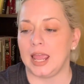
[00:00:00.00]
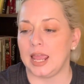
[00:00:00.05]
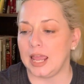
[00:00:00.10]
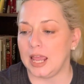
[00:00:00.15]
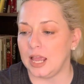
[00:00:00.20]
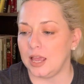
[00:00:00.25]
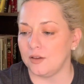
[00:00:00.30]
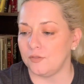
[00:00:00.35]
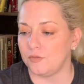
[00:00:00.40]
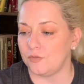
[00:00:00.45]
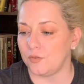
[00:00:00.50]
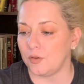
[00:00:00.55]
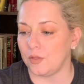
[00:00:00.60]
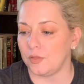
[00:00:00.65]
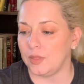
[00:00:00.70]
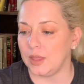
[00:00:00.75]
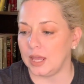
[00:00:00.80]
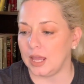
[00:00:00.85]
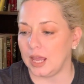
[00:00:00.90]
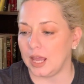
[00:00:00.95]
if
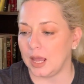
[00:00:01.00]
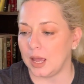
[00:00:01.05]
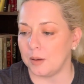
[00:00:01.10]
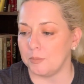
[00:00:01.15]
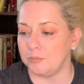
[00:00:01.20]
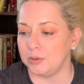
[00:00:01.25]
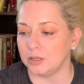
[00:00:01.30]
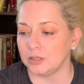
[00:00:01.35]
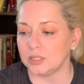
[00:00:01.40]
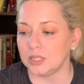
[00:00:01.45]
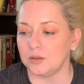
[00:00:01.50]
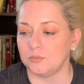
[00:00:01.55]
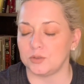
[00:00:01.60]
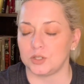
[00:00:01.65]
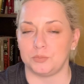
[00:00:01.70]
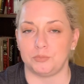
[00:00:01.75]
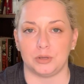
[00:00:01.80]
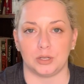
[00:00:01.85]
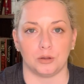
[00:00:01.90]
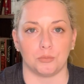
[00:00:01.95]
the building was
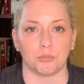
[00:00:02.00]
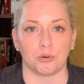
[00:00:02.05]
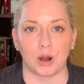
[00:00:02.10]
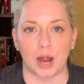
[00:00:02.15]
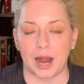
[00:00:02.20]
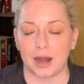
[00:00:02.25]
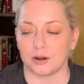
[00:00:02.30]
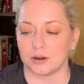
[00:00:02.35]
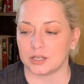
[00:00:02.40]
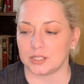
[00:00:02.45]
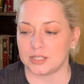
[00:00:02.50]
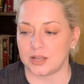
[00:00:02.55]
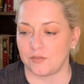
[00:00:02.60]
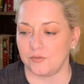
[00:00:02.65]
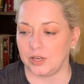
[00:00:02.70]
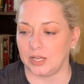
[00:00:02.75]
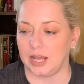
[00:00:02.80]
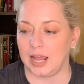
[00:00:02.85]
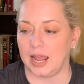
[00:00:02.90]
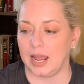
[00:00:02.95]
built prior to
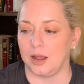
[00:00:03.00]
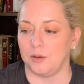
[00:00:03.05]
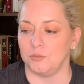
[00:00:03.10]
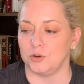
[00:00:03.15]
78,